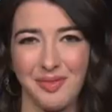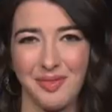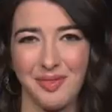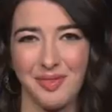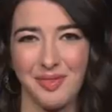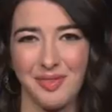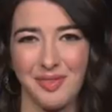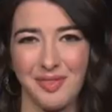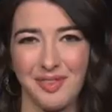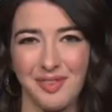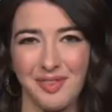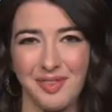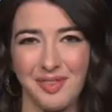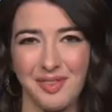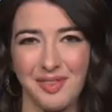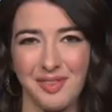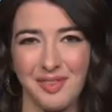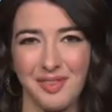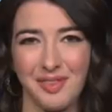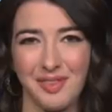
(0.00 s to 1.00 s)

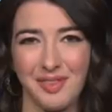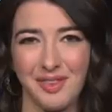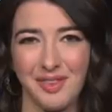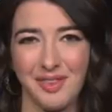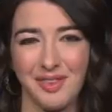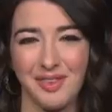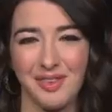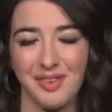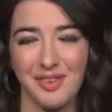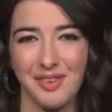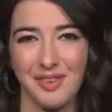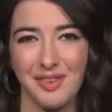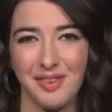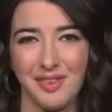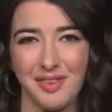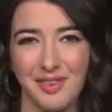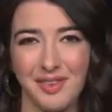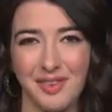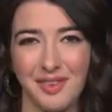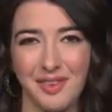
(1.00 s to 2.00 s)

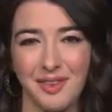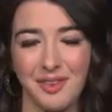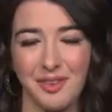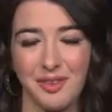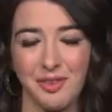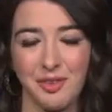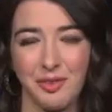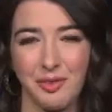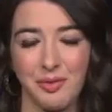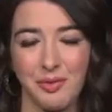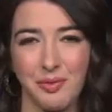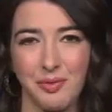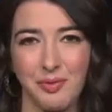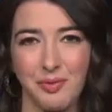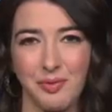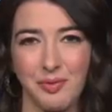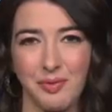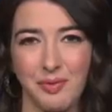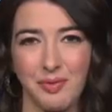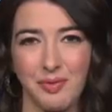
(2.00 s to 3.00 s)

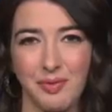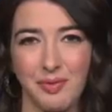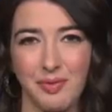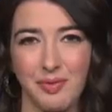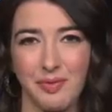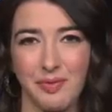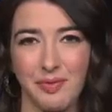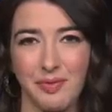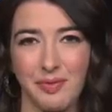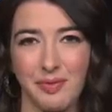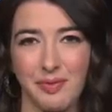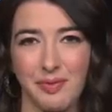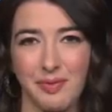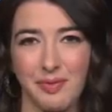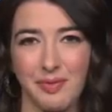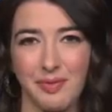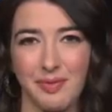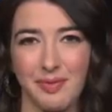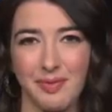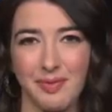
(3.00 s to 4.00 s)

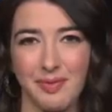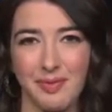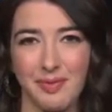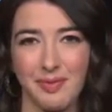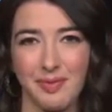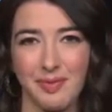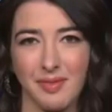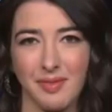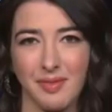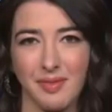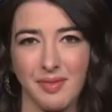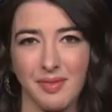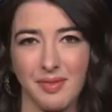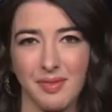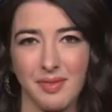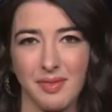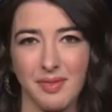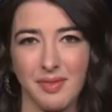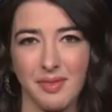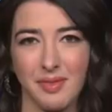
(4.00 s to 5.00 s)

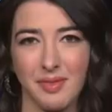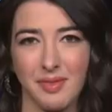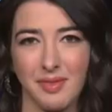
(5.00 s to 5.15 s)
[no speech]